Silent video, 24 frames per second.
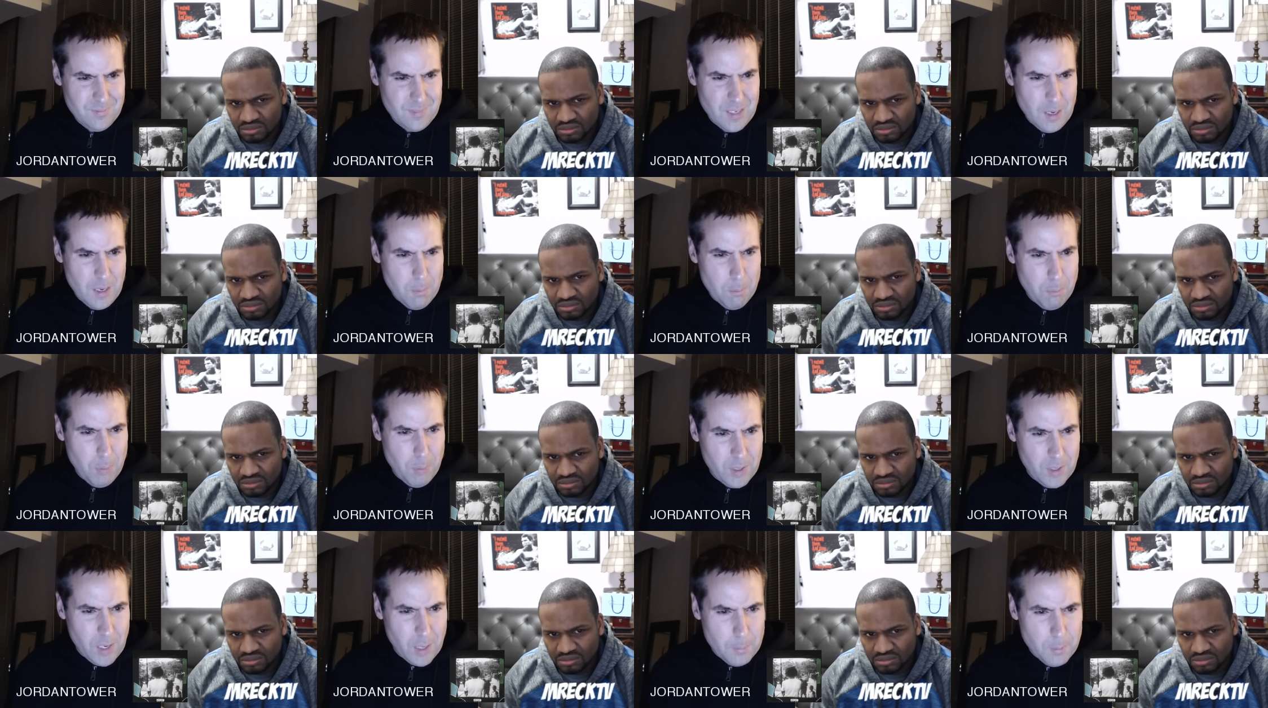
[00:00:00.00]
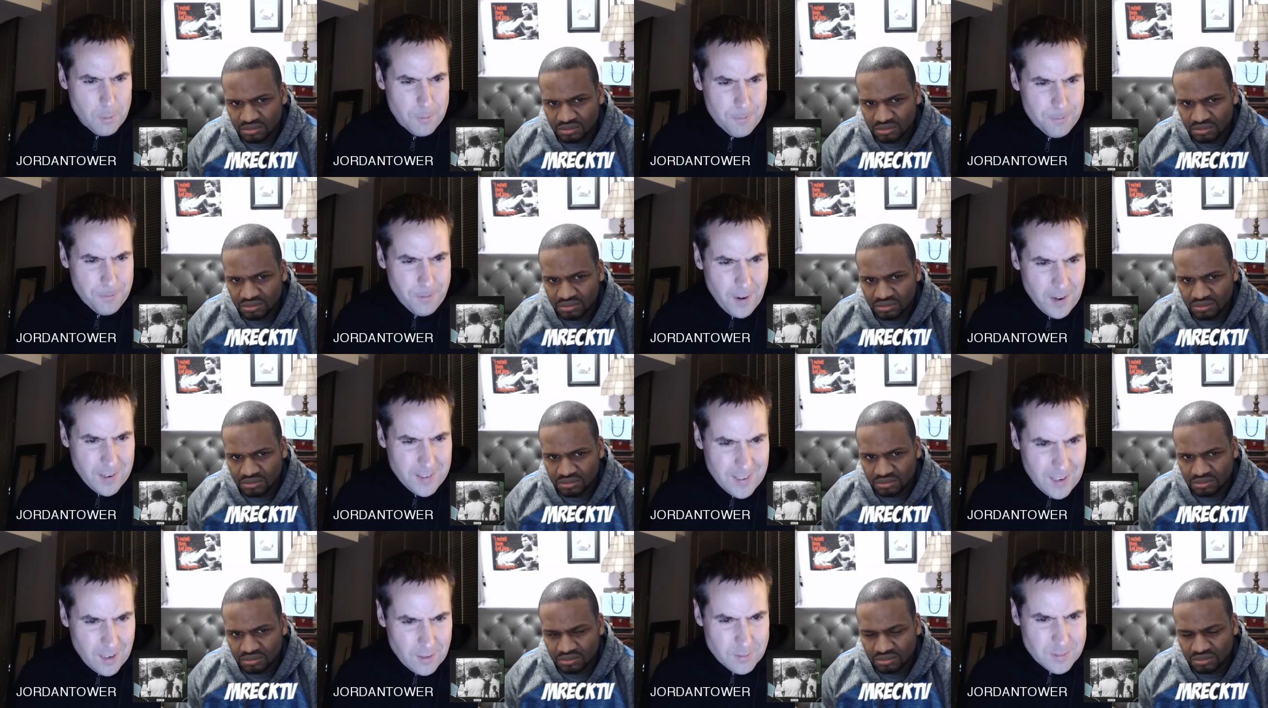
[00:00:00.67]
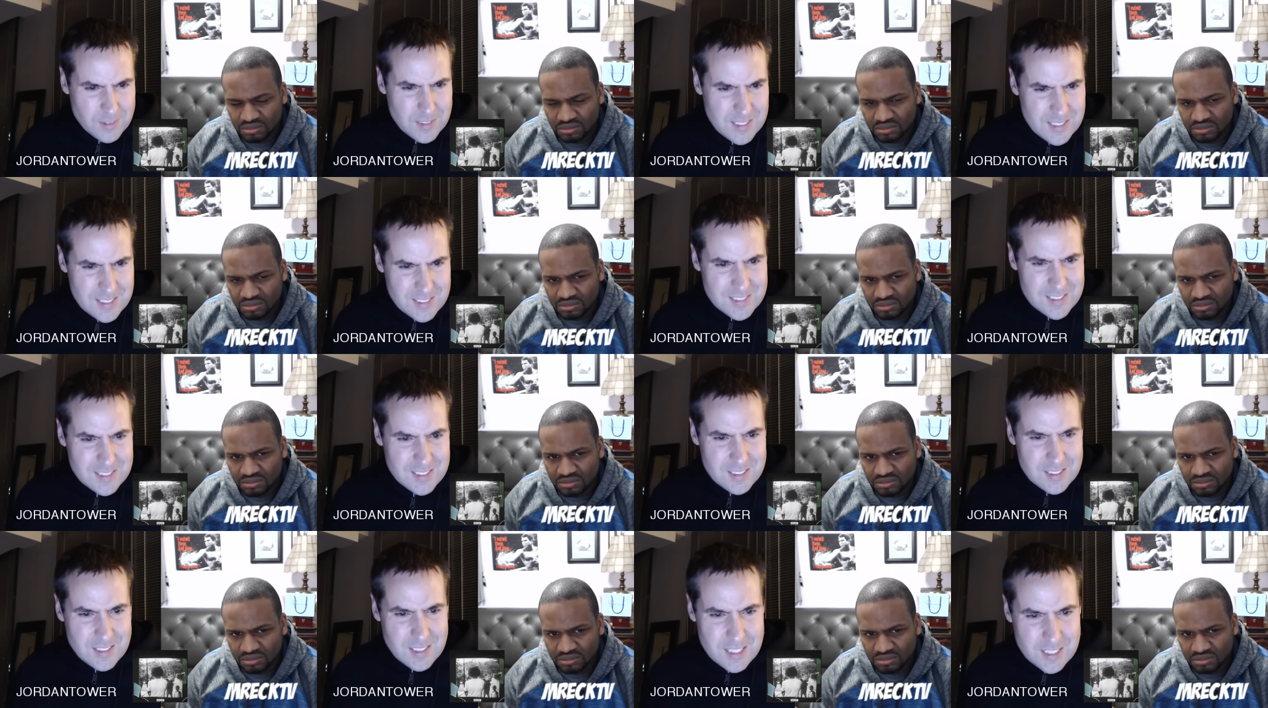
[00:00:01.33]
Speaker 1: But come to find out, these
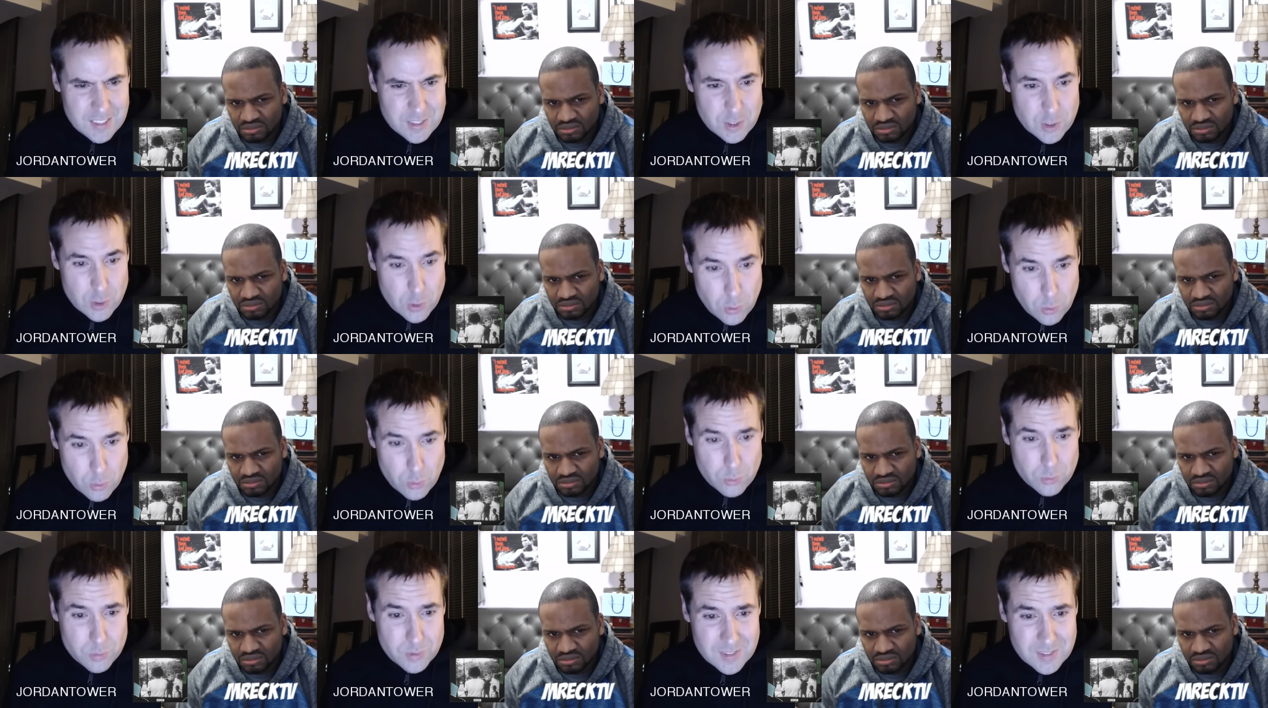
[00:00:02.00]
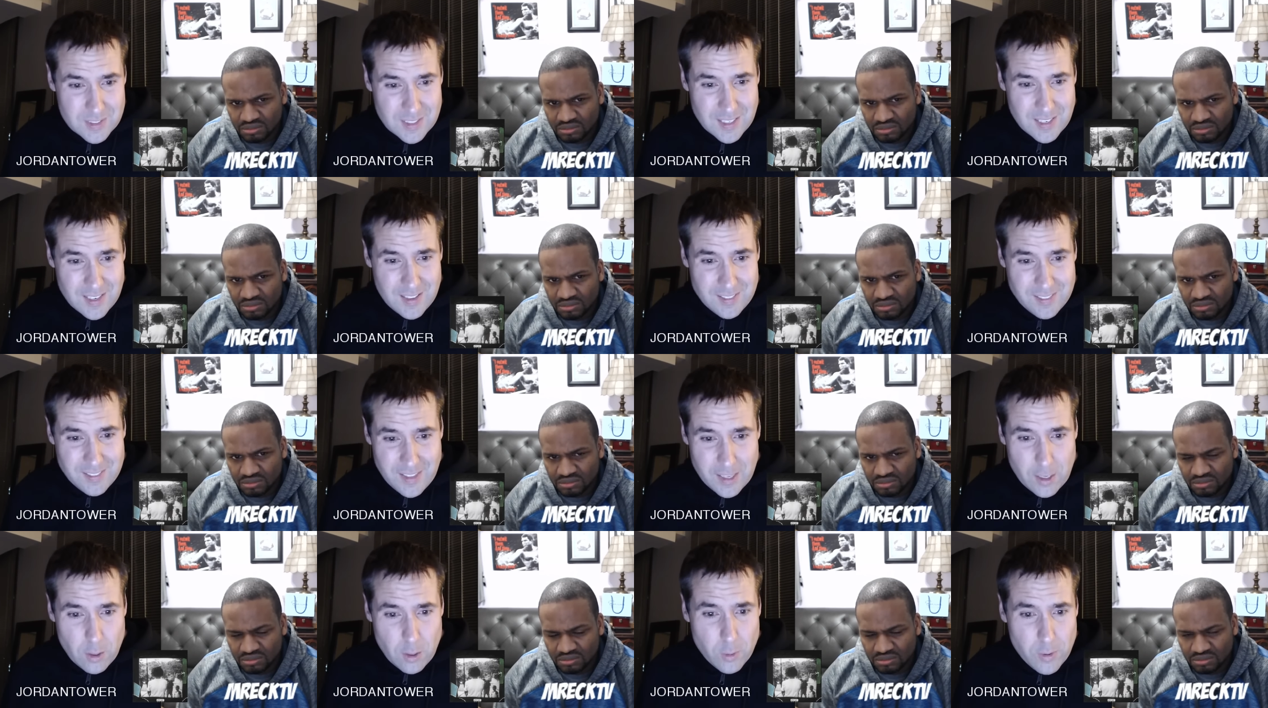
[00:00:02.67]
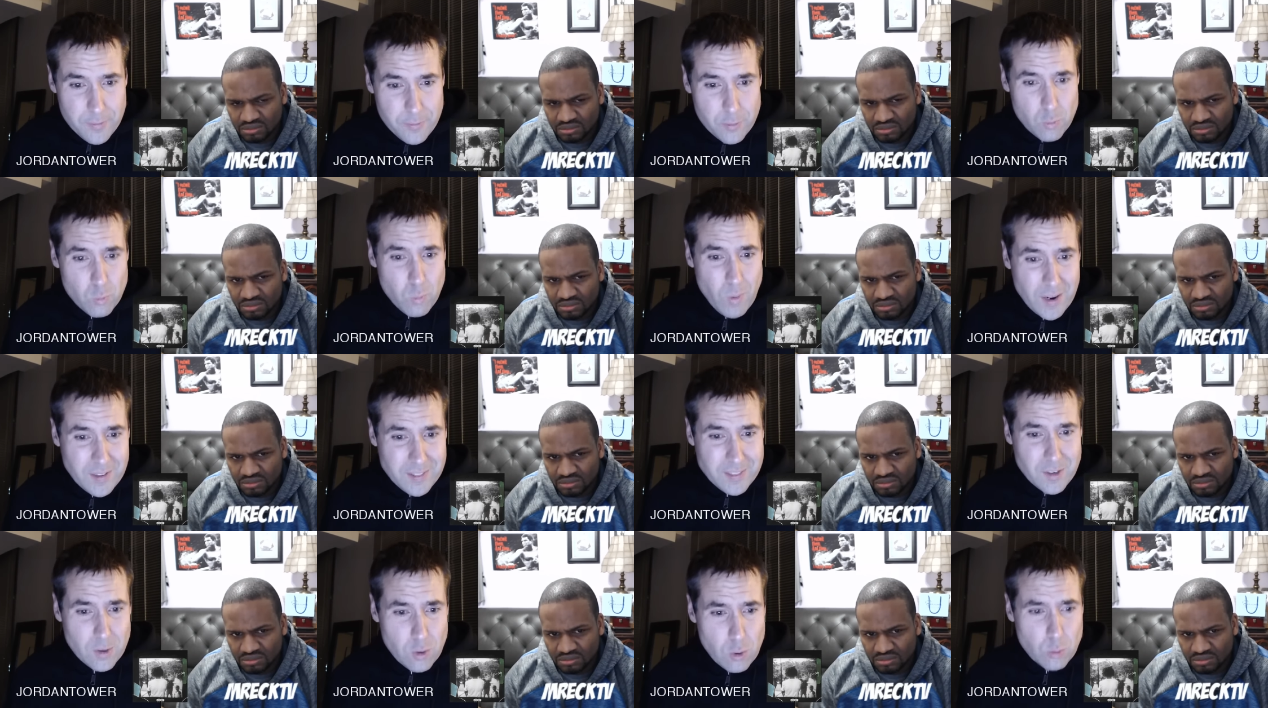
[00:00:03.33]
these dudes, they don't even write
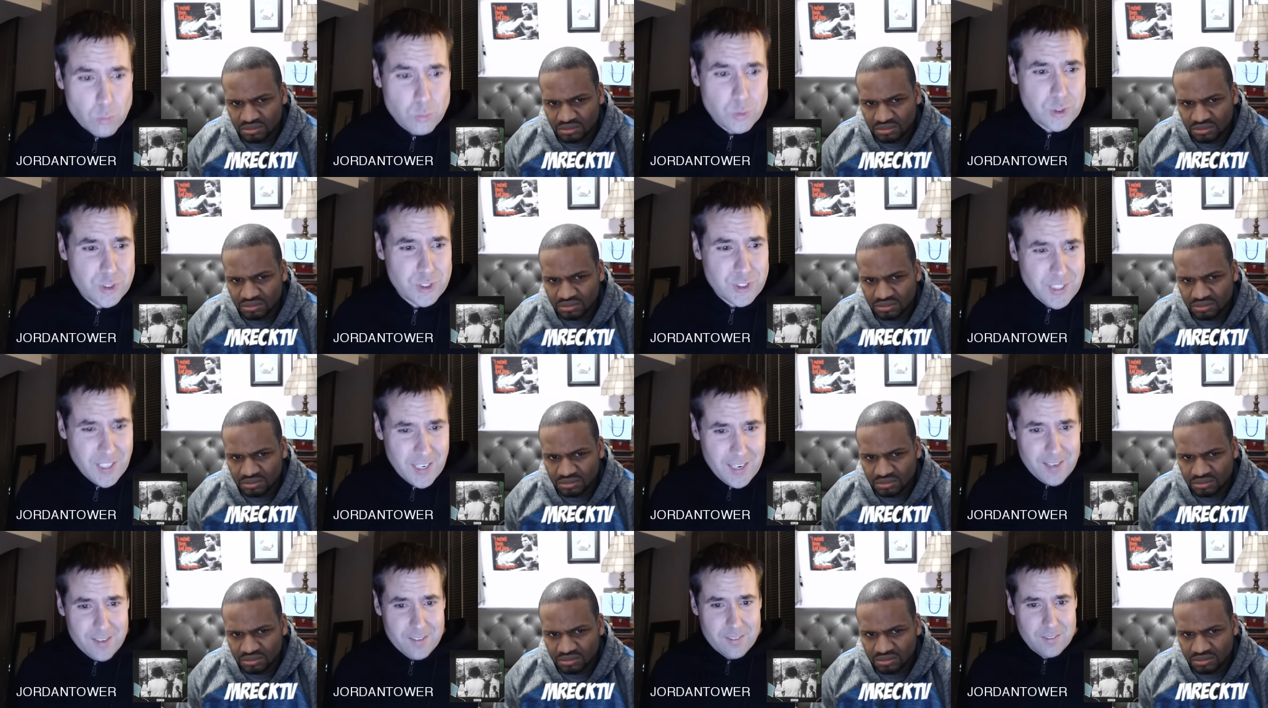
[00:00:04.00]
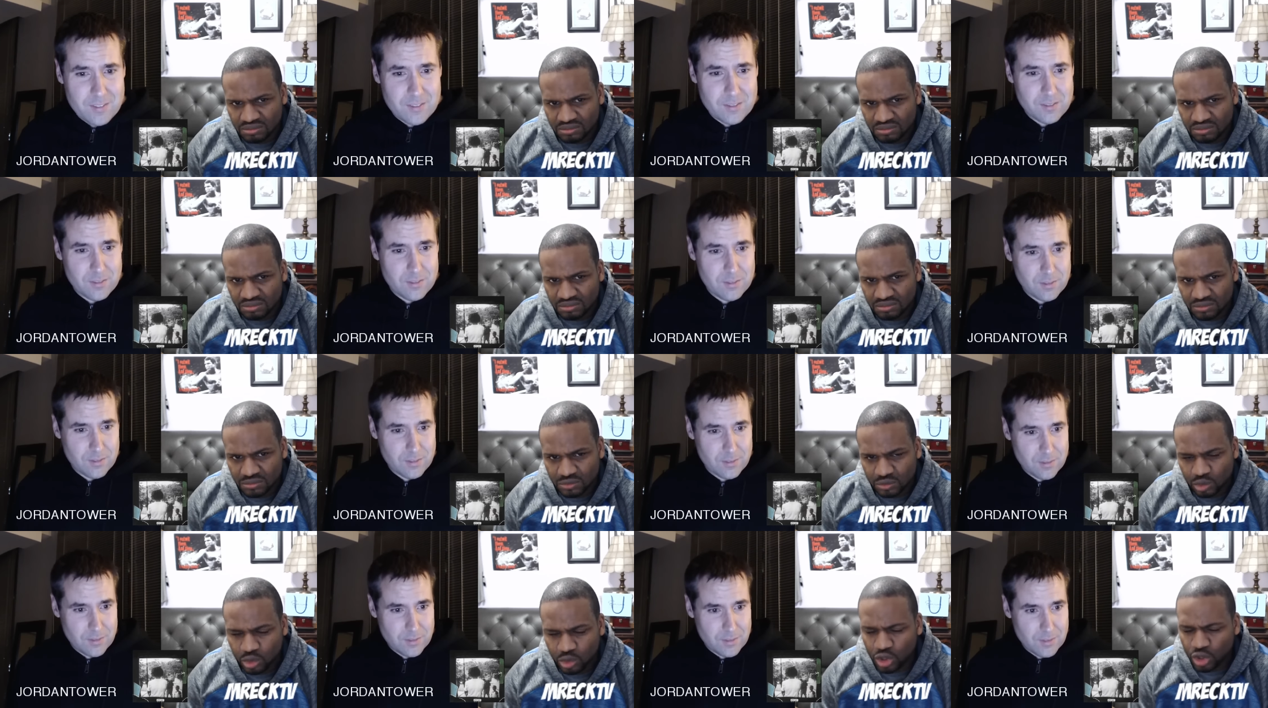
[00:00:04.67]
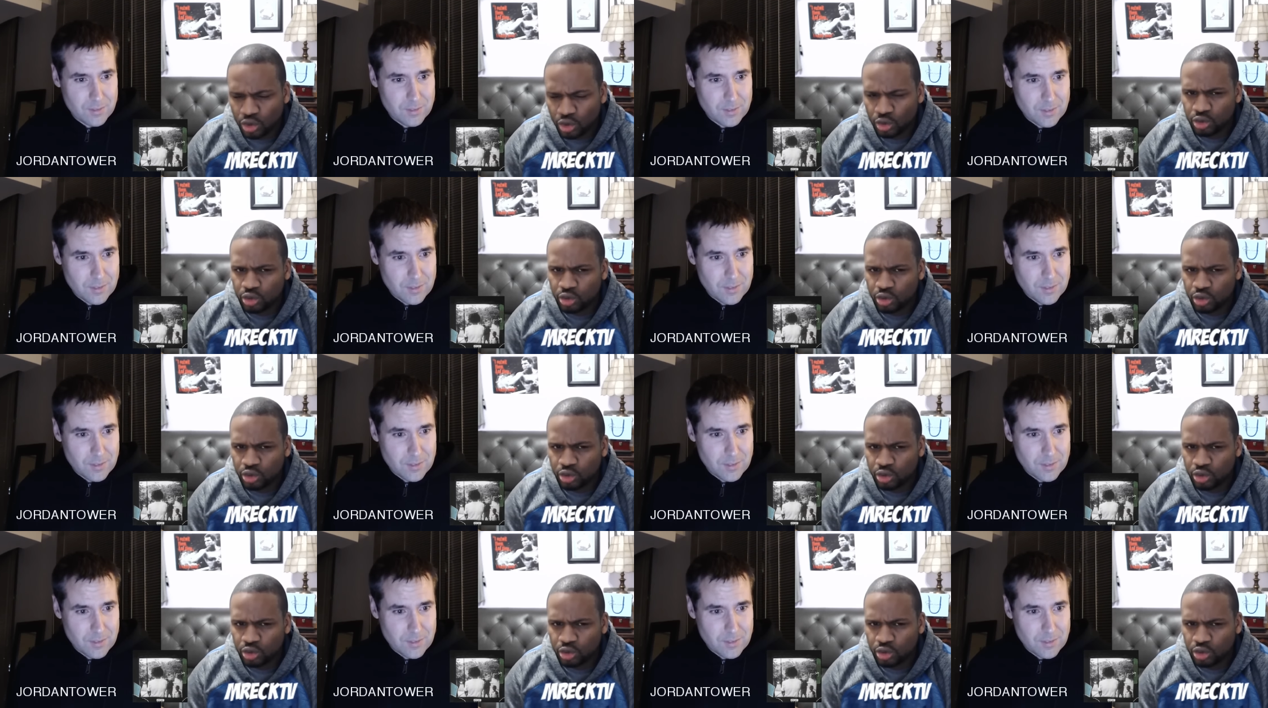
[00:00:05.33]
their own shit. Woo!